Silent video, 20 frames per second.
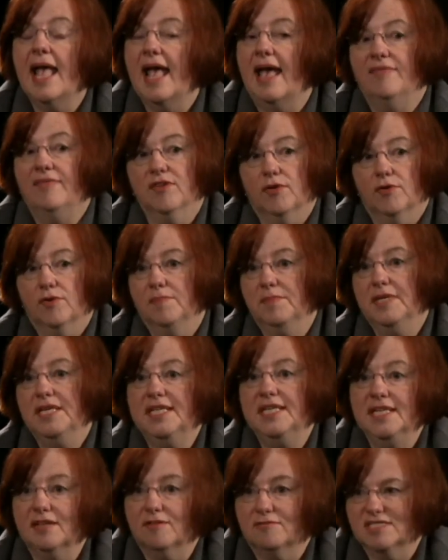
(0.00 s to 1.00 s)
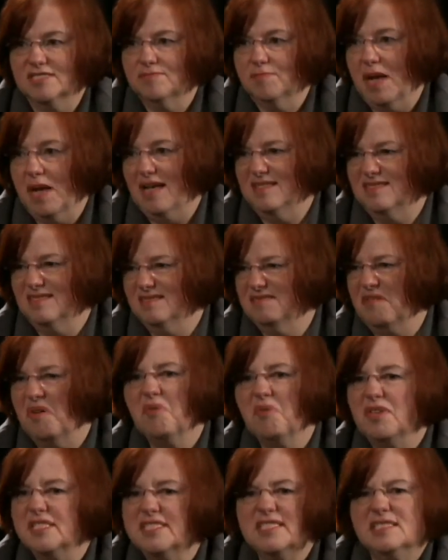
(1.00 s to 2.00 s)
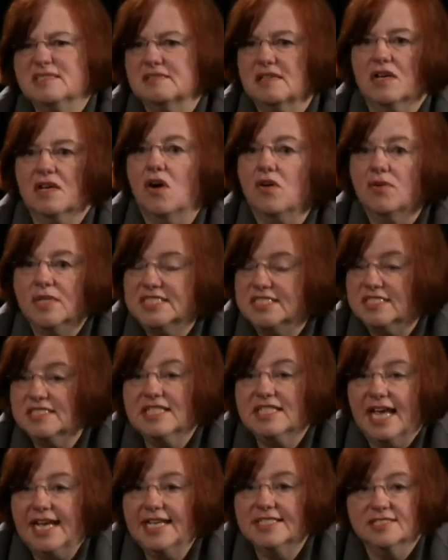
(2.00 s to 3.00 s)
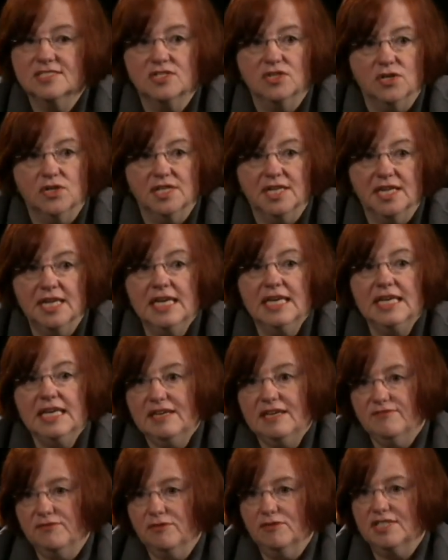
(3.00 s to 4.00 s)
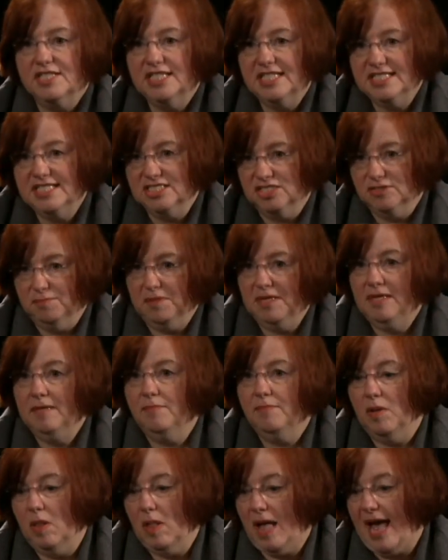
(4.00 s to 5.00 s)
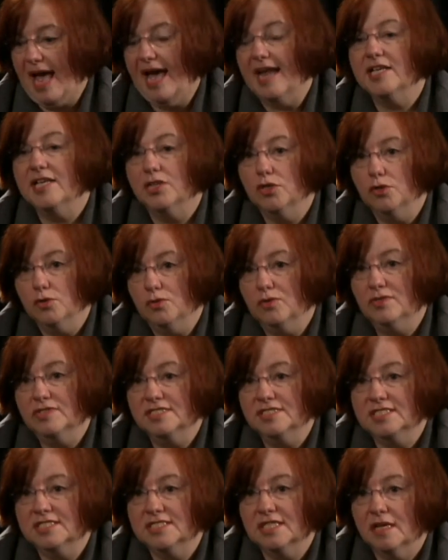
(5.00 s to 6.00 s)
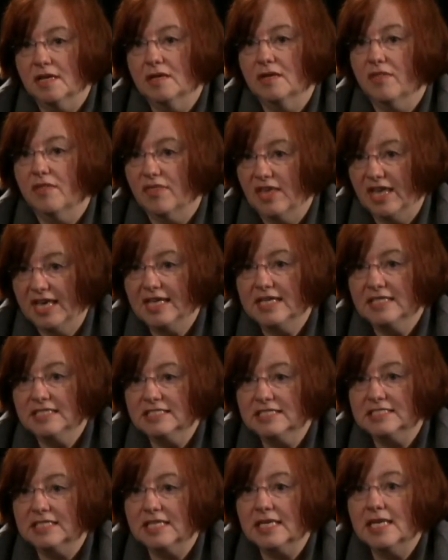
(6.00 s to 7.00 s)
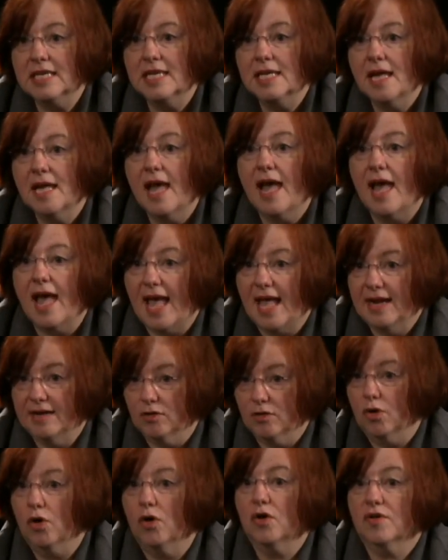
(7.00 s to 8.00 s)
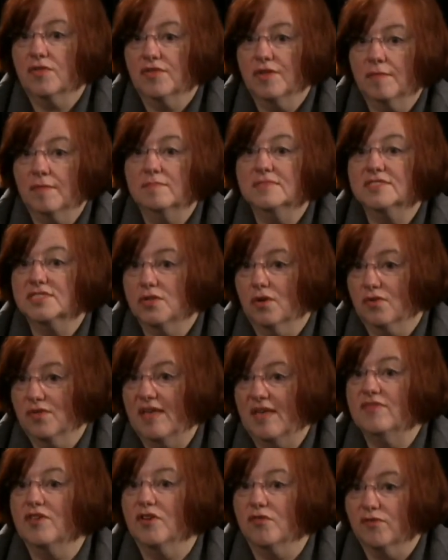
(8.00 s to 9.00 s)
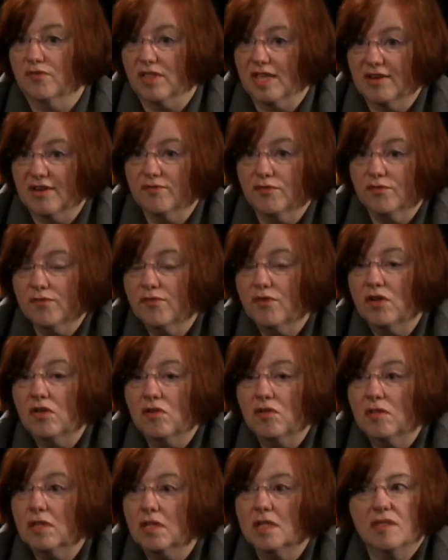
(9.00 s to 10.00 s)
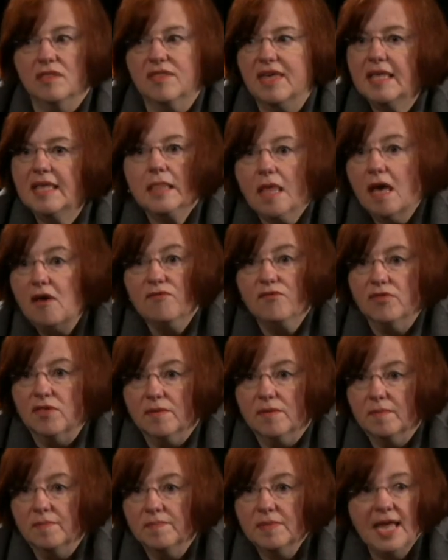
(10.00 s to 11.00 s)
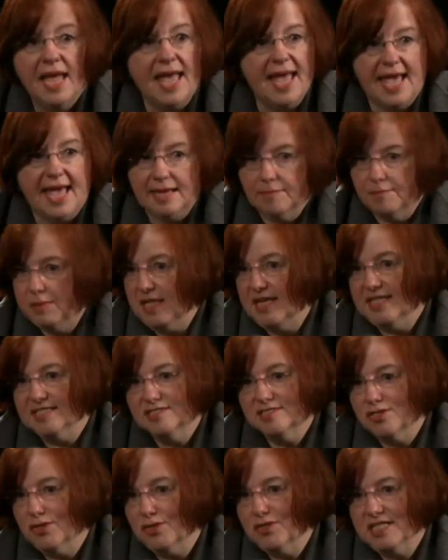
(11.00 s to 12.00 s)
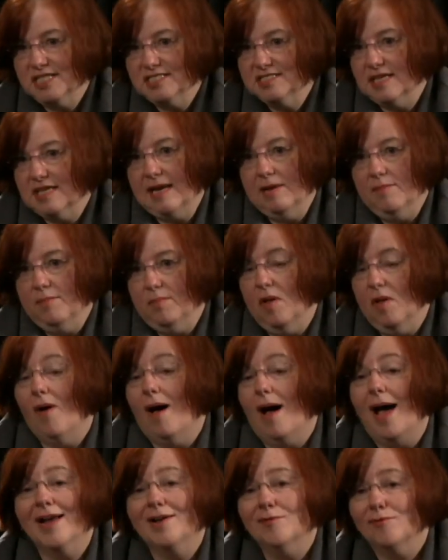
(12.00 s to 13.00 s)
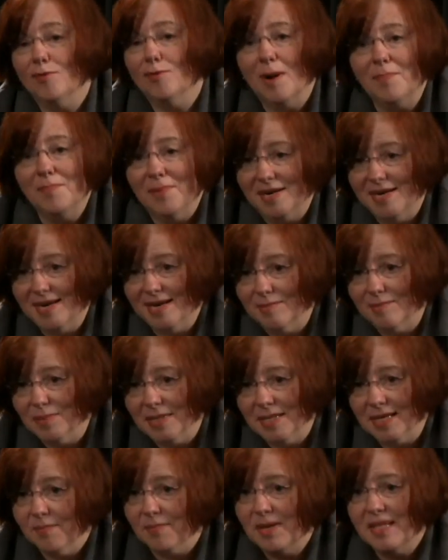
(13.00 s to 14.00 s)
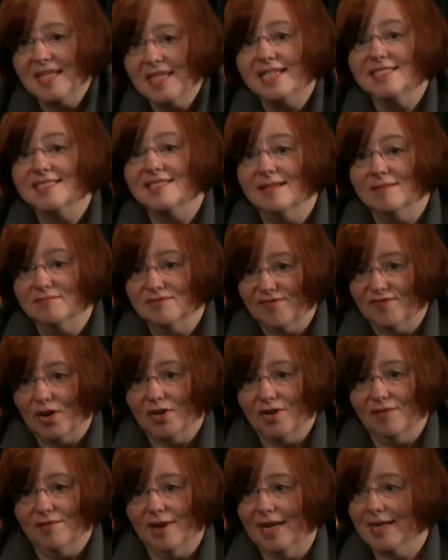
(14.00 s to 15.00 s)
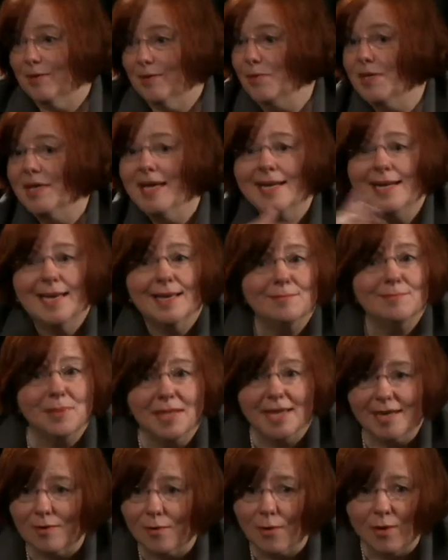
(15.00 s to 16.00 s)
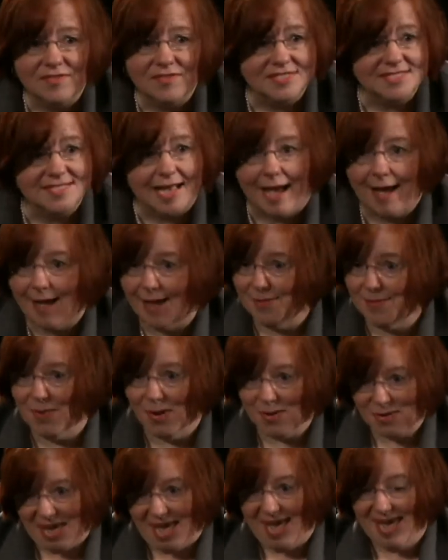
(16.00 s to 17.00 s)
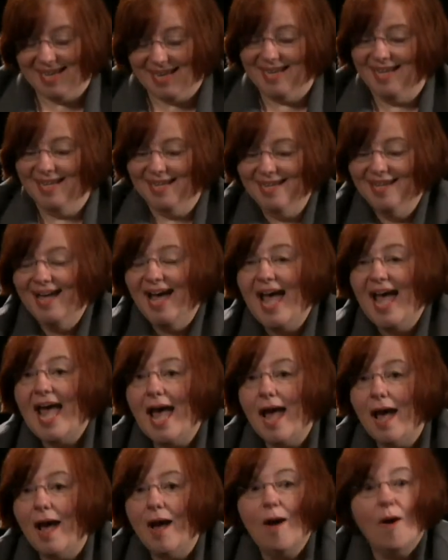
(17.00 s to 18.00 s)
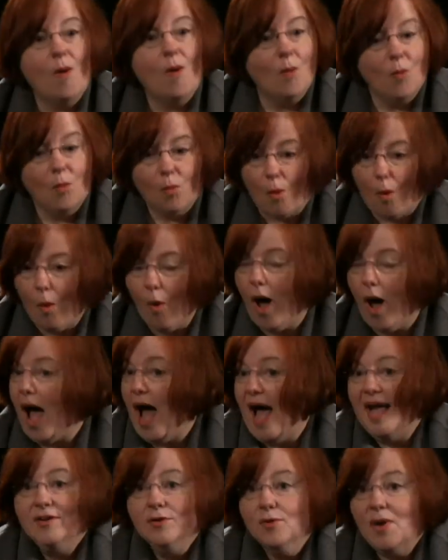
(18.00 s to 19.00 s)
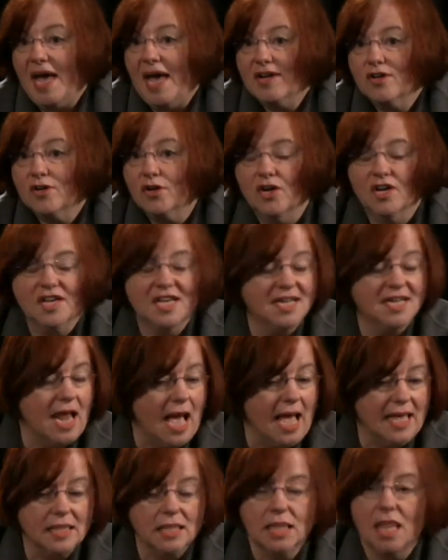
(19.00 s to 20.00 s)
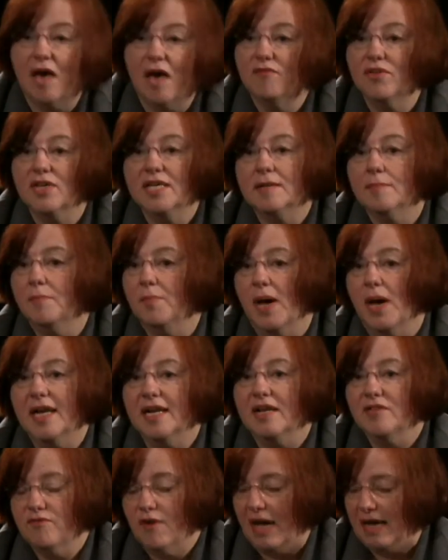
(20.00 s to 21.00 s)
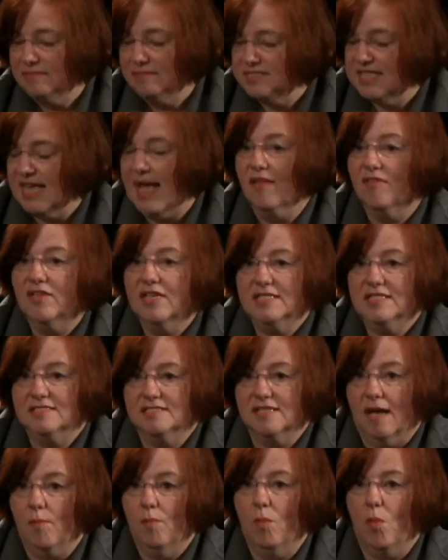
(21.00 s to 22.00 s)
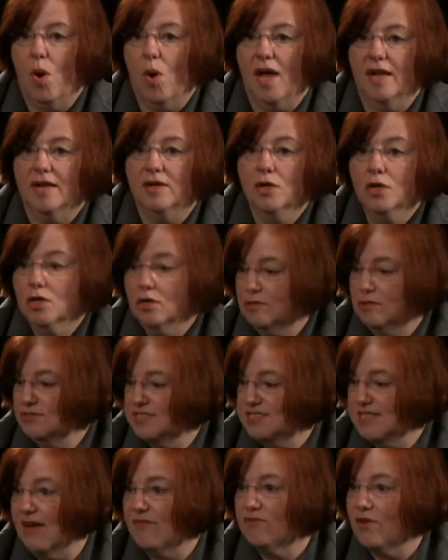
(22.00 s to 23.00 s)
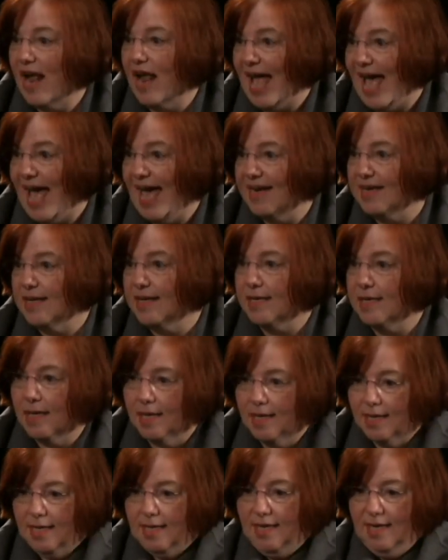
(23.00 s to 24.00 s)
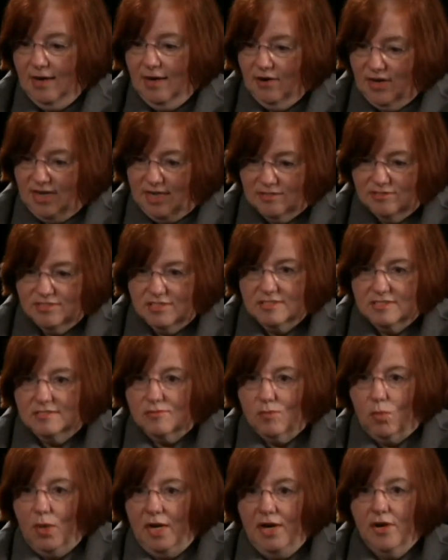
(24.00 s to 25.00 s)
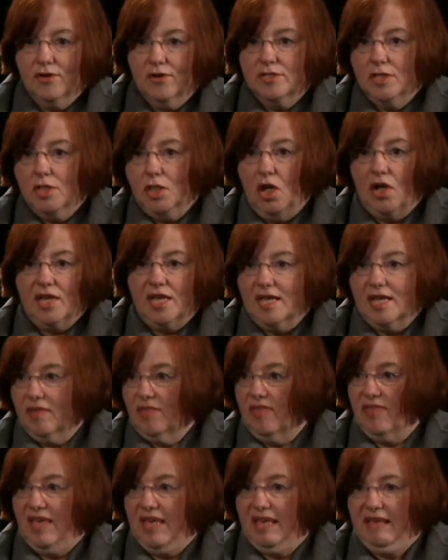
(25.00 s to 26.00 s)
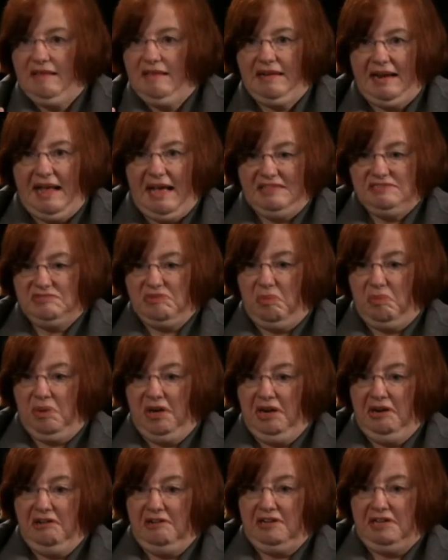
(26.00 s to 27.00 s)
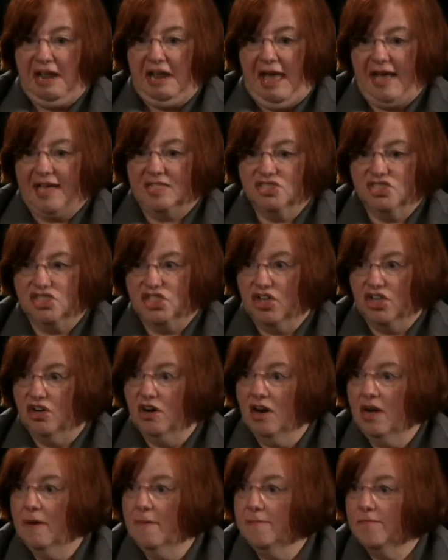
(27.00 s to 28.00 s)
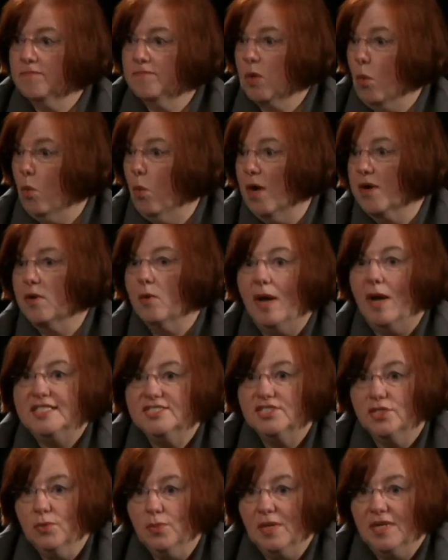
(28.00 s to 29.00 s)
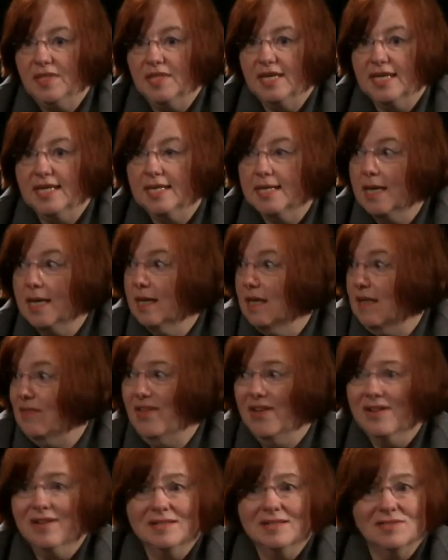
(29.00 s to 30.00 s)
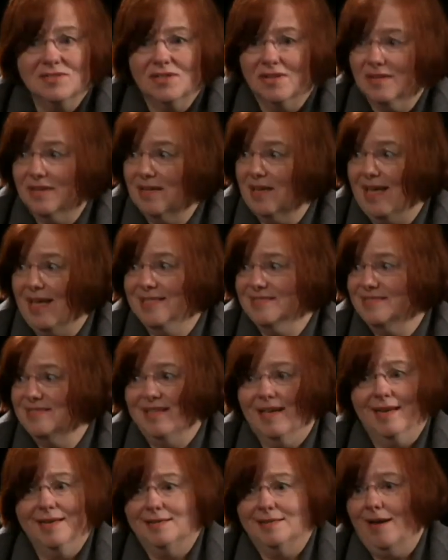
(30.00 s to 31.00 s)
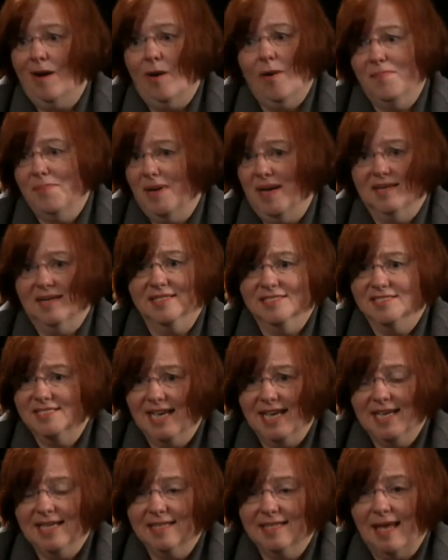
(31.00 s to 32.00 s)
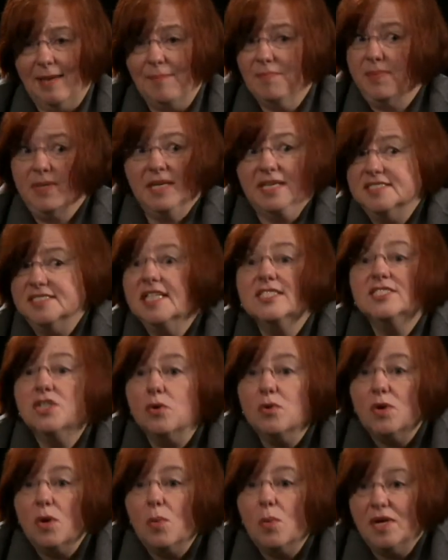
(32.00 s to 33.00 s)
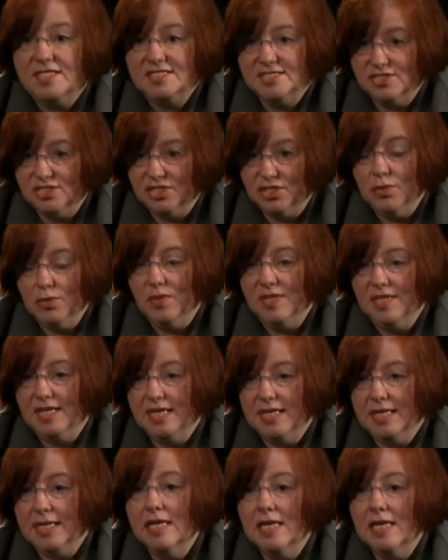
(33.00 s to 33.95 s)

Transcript: And their immediate response is, oh, this isn't going to taste good. If you teach people how to use things and cook them so that they're flavorful, they love them. Eggplant's a good example. I grew up on eggplant. My last name's Vergaretti. We had eggplant all the time, okay? Well, I knew how to cook it. I love it. But if I'm telling someone who's never had it, here's this weird looking thing. It has a weird texture. What do I do with it? They're going to look and say, no, I'm not going to take that because I don't know what to do with it.